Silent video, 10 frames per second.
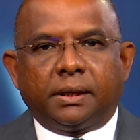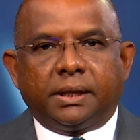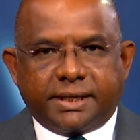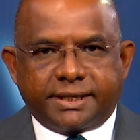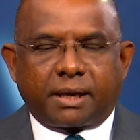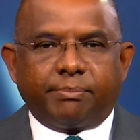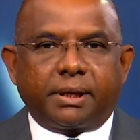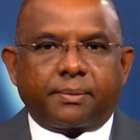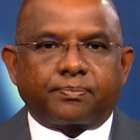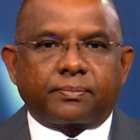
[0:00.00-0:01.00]
In
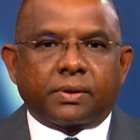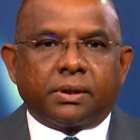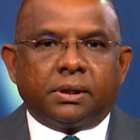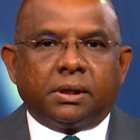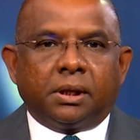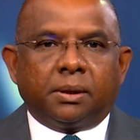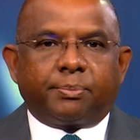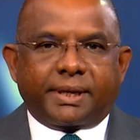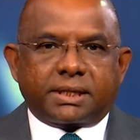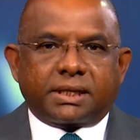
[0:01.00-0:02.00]
December,
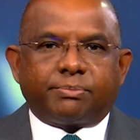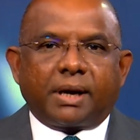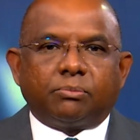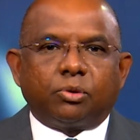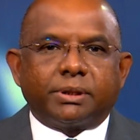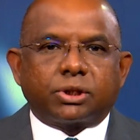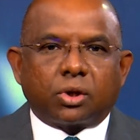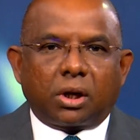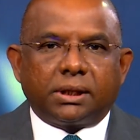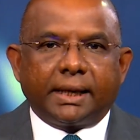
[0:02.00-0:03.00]
President Ibrahim Mohamed
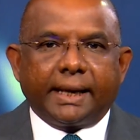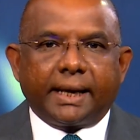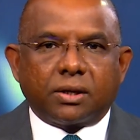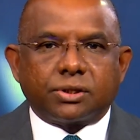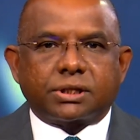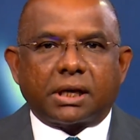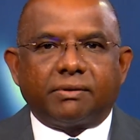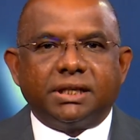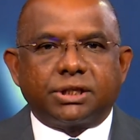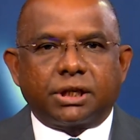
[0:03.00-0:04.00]
Solih announced our
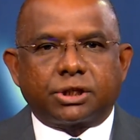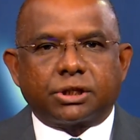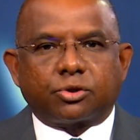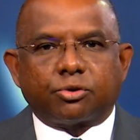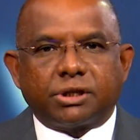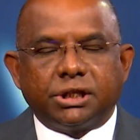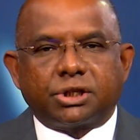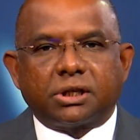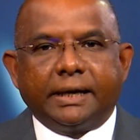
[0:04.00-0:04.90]
intention to reach